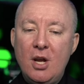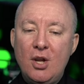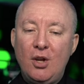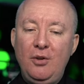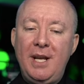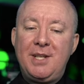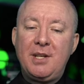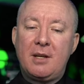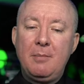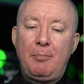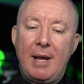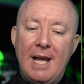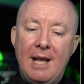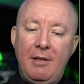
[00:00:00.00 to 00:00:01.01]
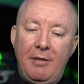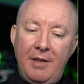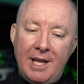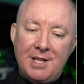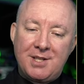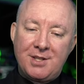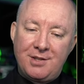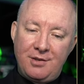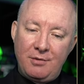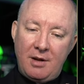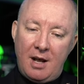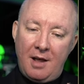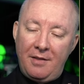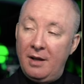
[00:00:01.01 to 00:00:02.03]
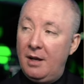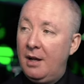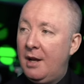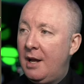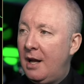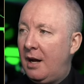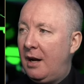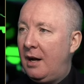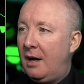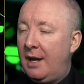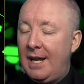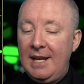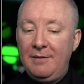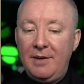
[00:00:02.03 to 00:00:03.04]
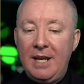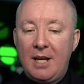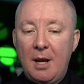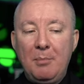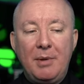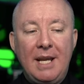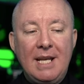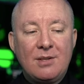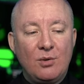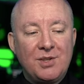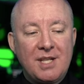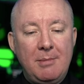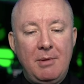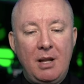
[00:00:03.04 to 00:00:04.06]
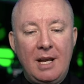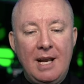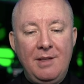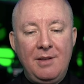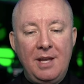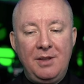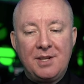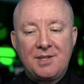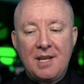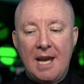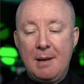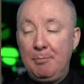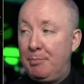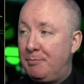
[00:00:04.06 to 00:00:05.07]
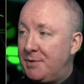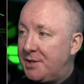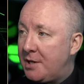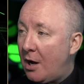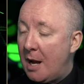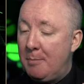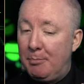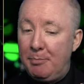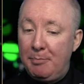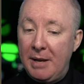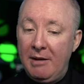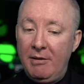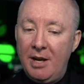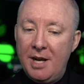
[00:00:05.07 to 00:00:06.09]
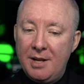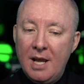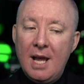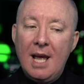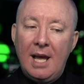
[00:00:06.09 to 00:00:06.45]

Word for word: you need to compare this to other EV companies or similar in the same time period